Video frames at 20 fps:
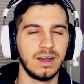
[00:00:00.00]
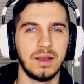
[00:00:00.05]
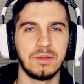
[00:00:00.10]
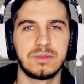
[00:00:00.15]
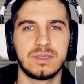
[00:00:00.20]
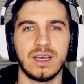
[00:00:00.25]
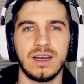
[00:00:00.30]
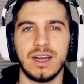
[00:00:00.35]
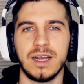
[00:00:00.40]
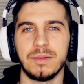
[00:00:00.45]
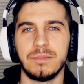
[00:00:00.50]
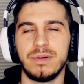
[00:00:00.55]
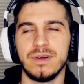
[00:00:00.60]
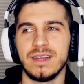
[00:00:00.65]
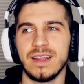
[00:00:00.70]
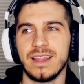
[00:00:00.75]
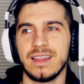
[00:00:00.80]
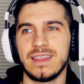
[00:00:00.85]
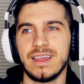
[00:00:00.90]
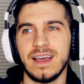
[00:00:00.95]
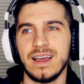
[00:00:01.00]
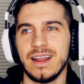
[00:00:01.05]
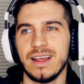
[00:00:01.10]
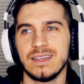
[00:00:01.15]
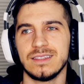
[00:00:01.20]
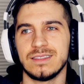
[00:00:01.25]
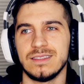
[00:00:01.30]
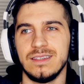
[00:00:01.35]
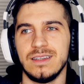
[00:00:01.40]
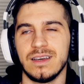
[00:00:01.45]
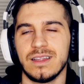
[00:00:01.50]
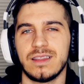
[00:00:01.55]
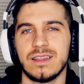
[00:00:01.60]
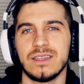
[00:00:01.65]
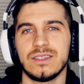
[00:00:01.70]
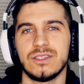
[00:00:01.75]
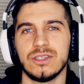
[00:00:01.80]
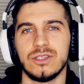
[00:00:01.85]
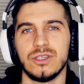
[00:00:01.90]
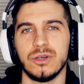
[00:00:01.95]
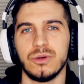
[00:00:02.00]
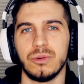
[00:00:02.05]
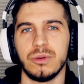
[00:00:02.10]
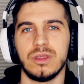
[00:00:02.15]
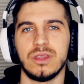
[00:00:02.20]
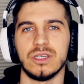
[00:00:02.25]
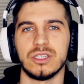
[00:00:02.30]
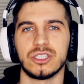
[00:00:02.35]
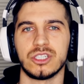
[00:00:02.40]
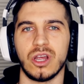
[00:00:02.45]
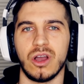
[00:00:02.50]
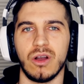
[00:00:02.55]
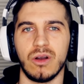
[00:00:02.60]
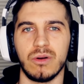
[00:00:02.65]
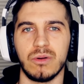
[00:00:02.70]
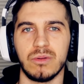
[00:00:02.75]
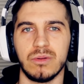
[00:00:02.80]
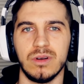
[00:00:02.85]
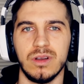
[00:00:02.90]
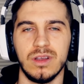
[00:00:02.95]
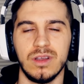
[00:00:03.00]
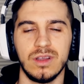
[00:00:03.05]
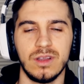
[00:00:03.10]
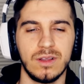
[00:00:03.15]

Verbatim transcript: I'm sorry, but uh, that has nothing to do with the show.